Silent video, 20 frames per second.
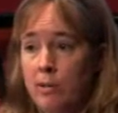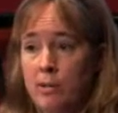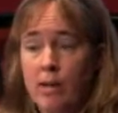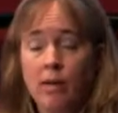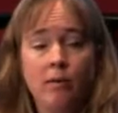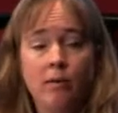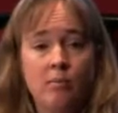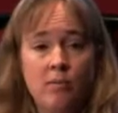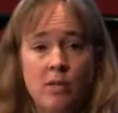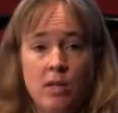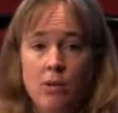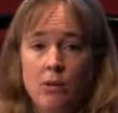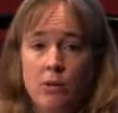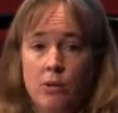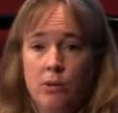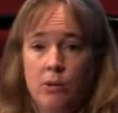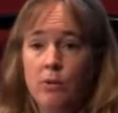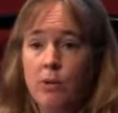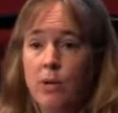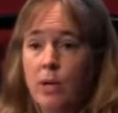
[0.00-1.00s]
asylum
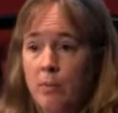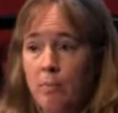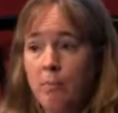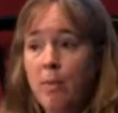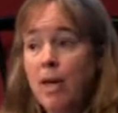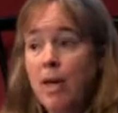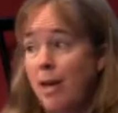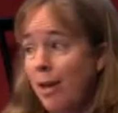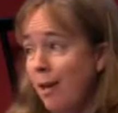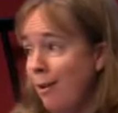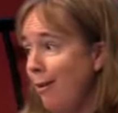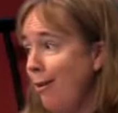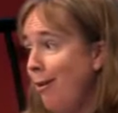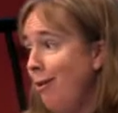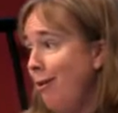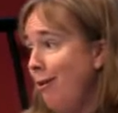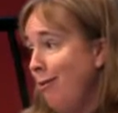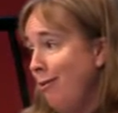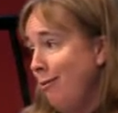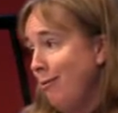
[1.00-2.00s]
seekers who had made
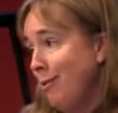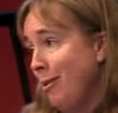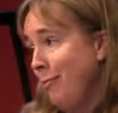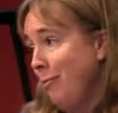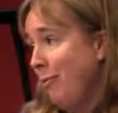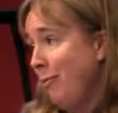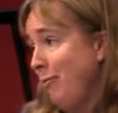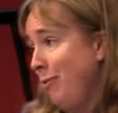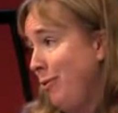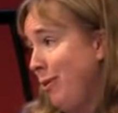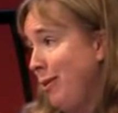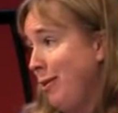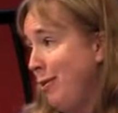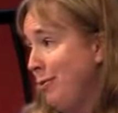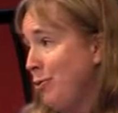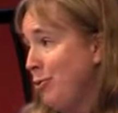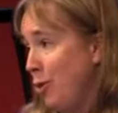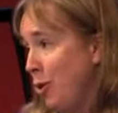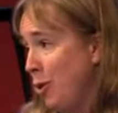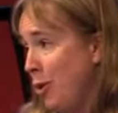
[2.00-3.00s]
some of the
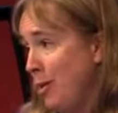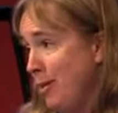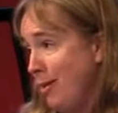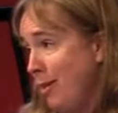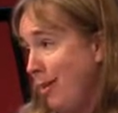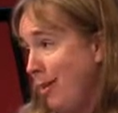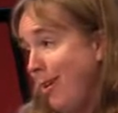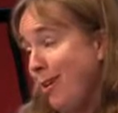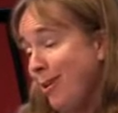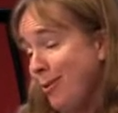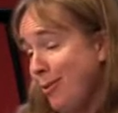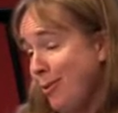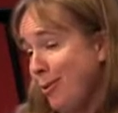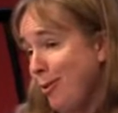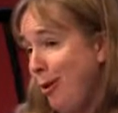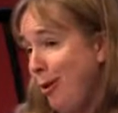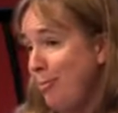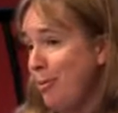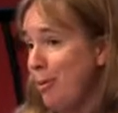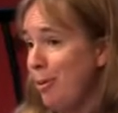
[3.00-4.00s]
journeys that Kit
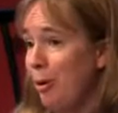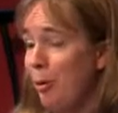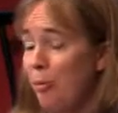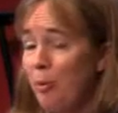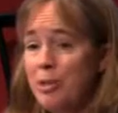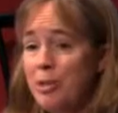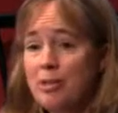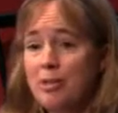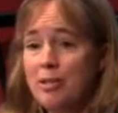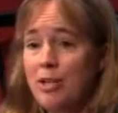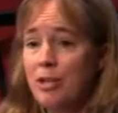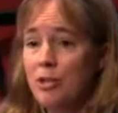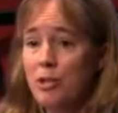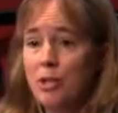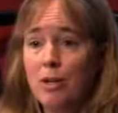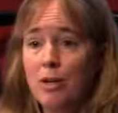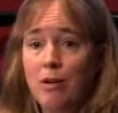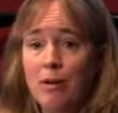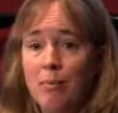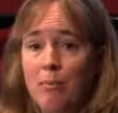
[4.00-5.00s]
described in her
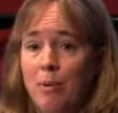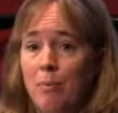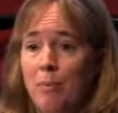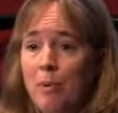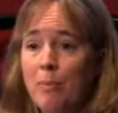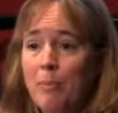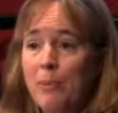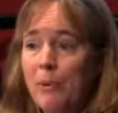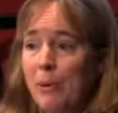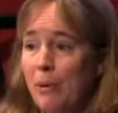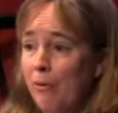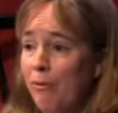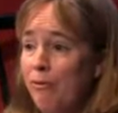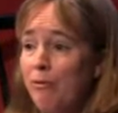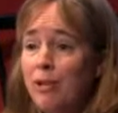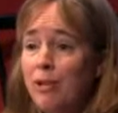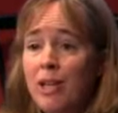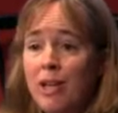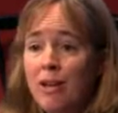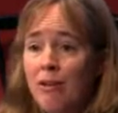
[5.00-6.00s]
presentation. I mean, people
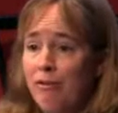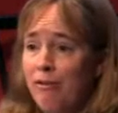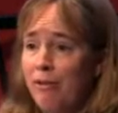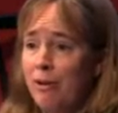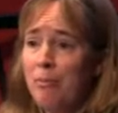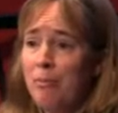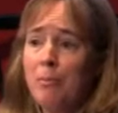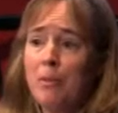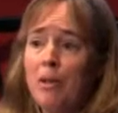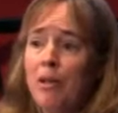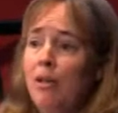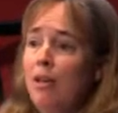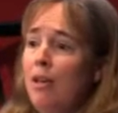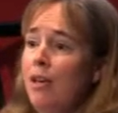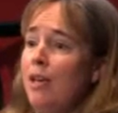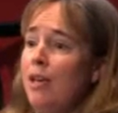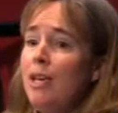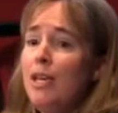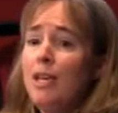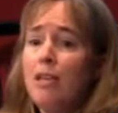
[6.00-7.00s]
fleeing from
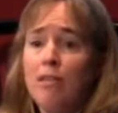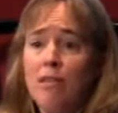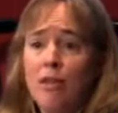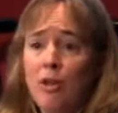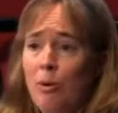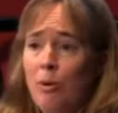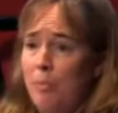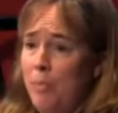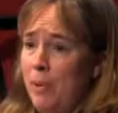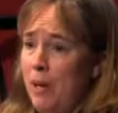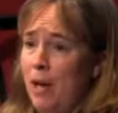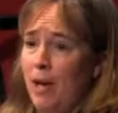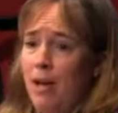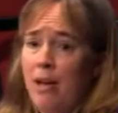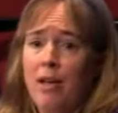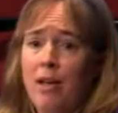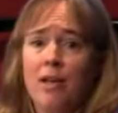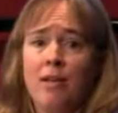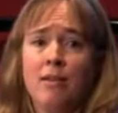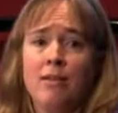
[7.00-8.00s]

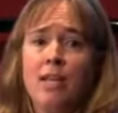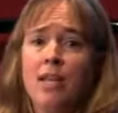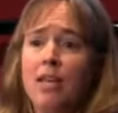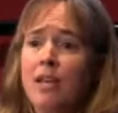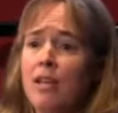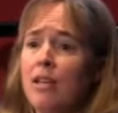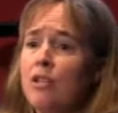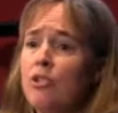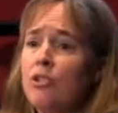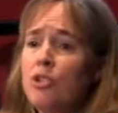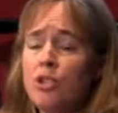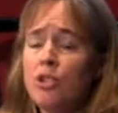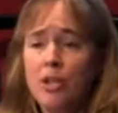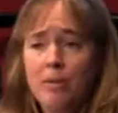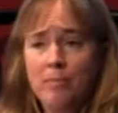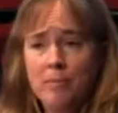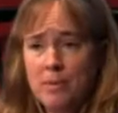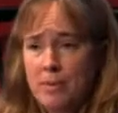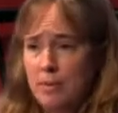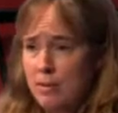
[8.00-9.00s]
Ethiopia and taking
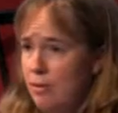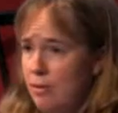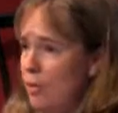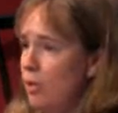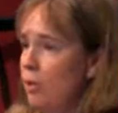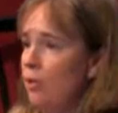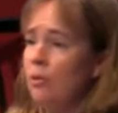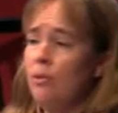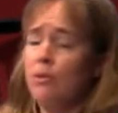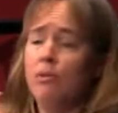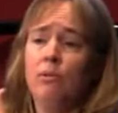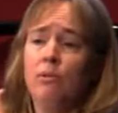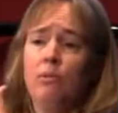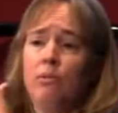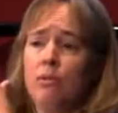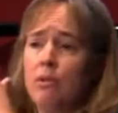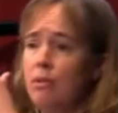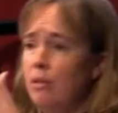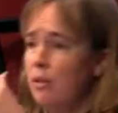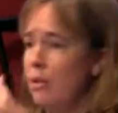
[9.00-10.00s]
ships
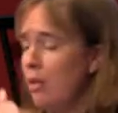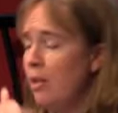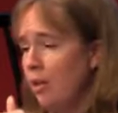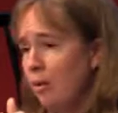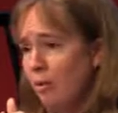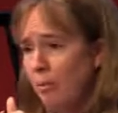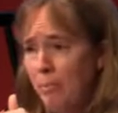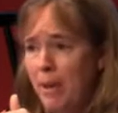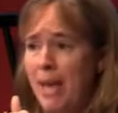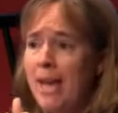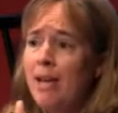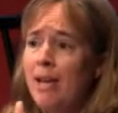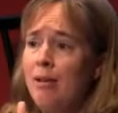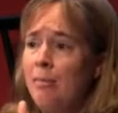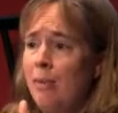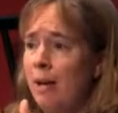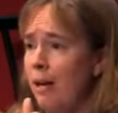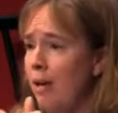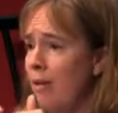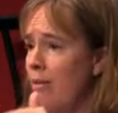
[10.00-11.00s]
to,
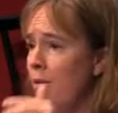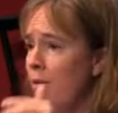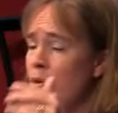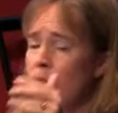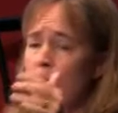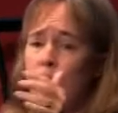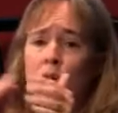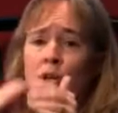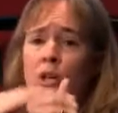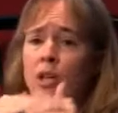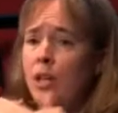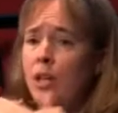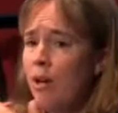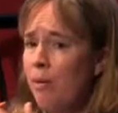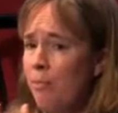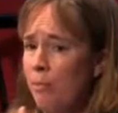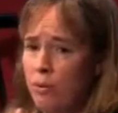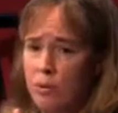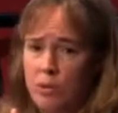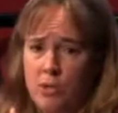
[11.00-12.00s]
Panama, and then journeying
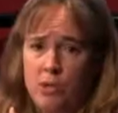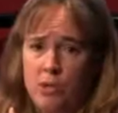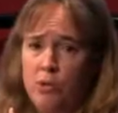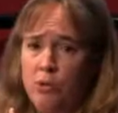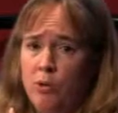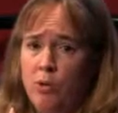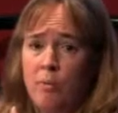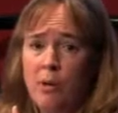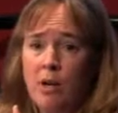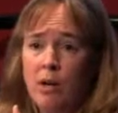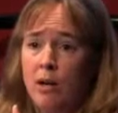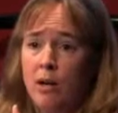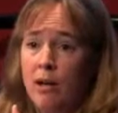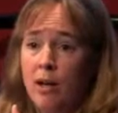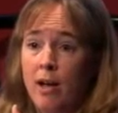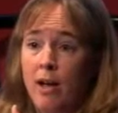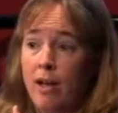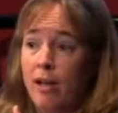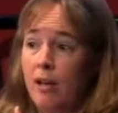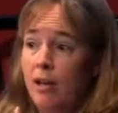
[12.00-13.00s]
up through Central
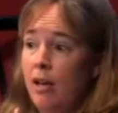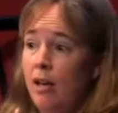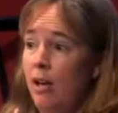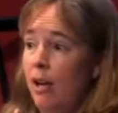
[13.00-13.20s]
America,